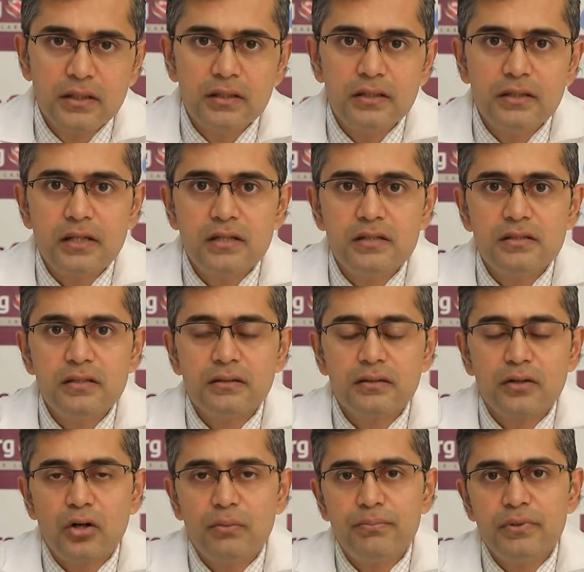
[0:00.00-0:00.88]
there is a
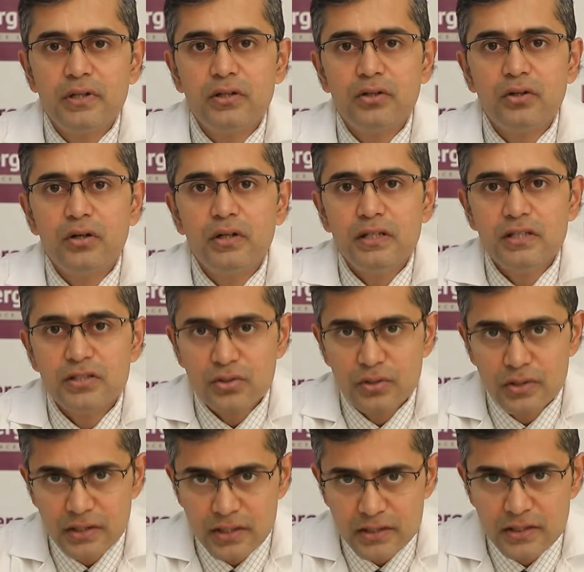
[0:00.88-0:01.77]
component called
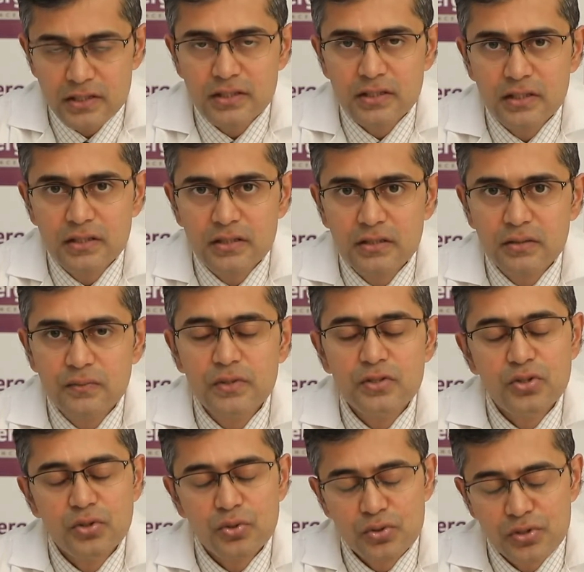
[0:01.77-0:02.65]
insulin resistance,
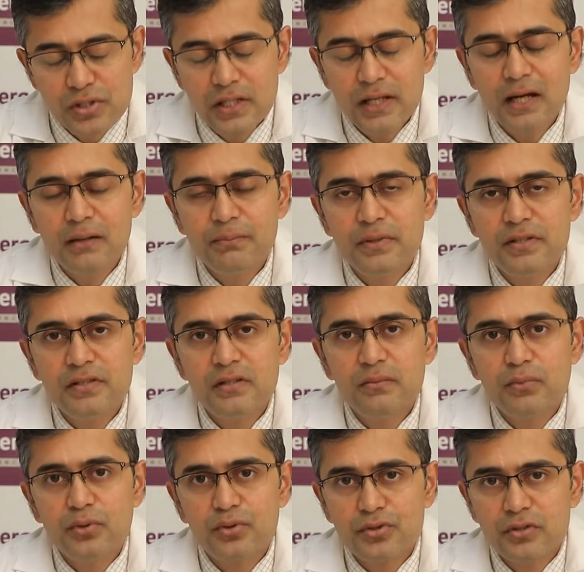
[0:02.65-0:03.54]
which usually happens
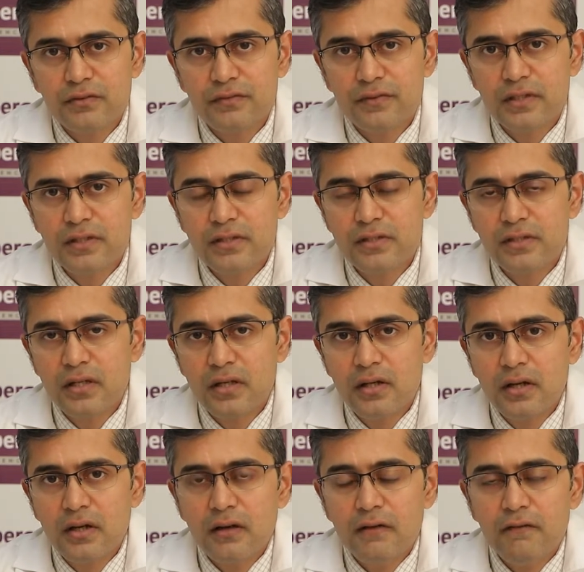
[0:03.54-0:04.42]
in most of us
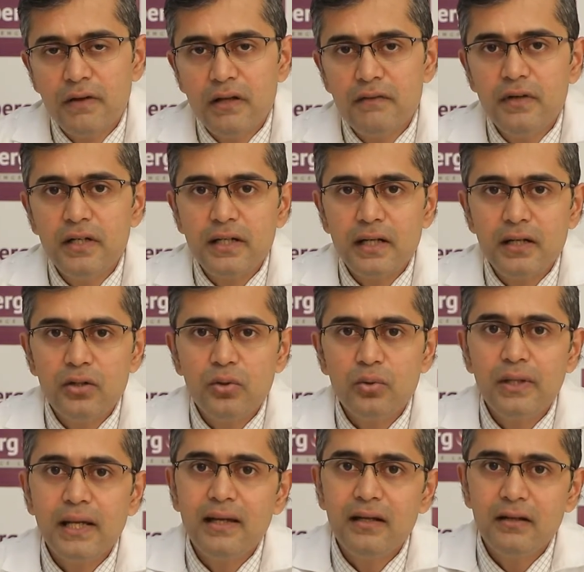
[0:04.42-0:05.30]
when we tend to
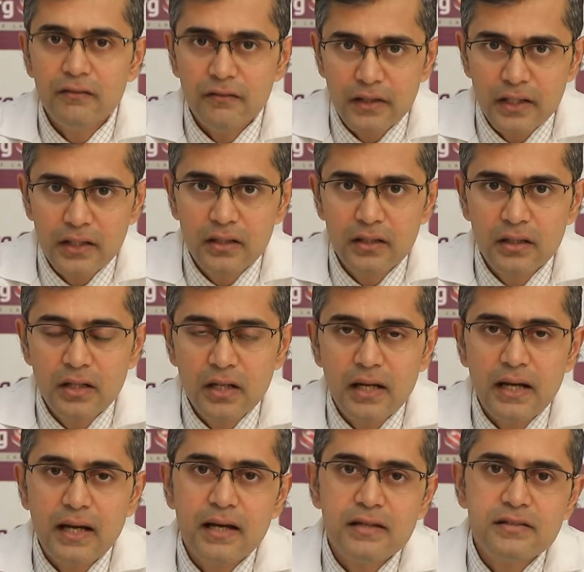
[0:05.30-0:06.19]
gain weight
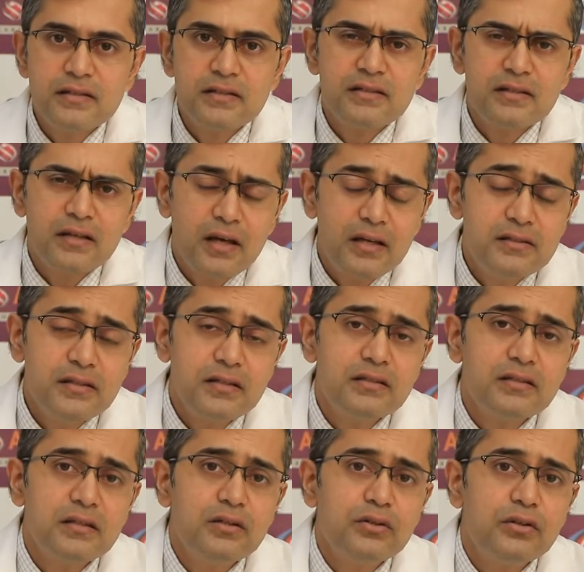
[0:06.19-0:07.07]
as a
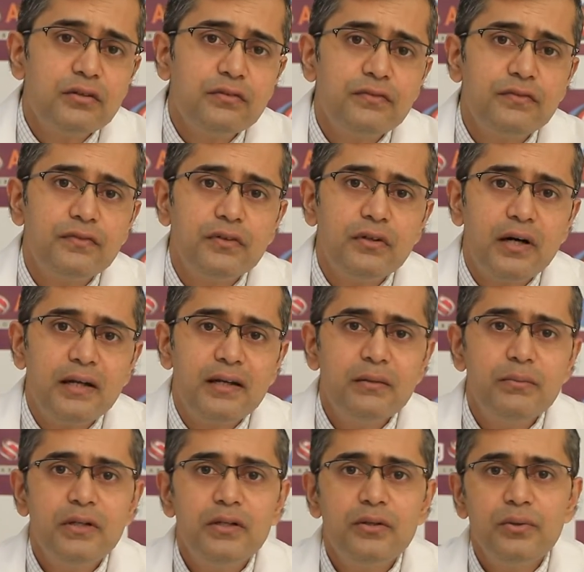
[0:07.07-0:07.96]
result of
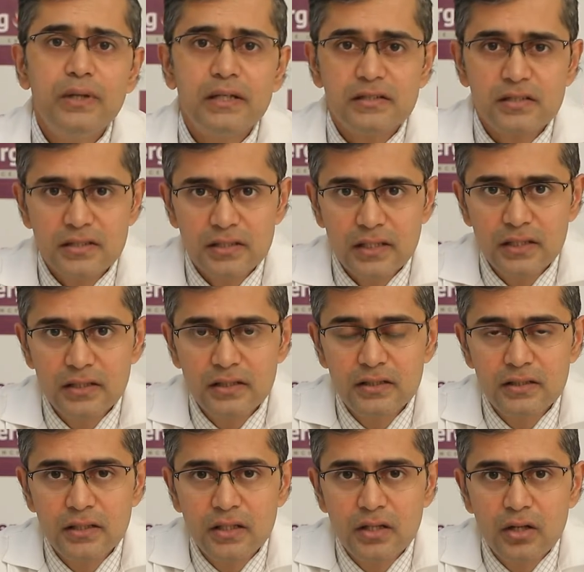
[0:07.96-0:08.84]
unable to exercise
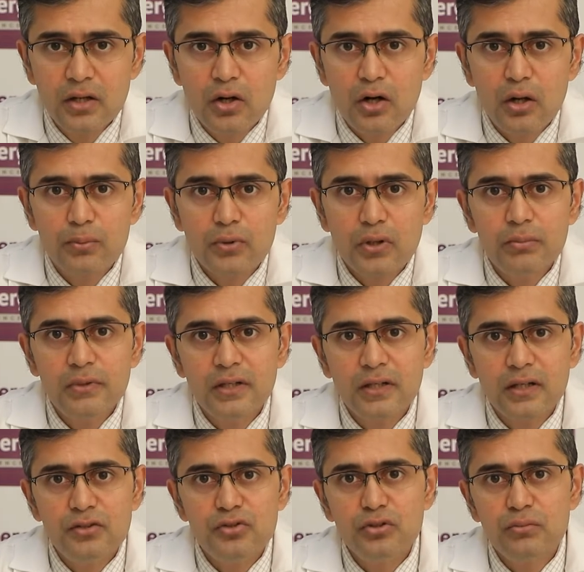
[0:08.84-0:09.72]
or probably
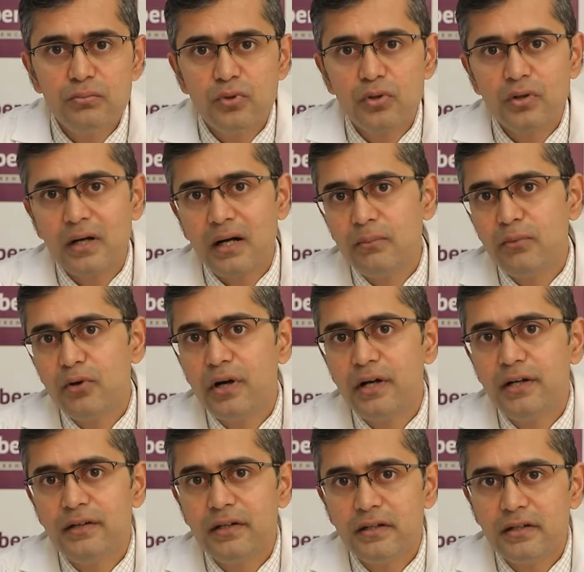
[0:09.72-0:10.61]
consume more
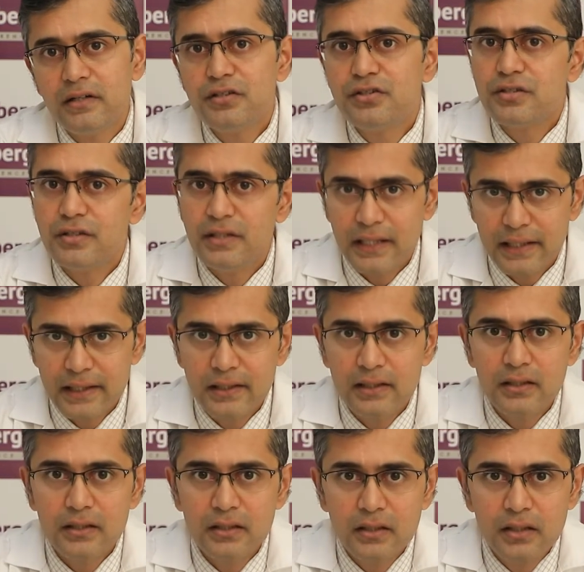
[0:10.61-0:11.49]
carbohydrate rich diet.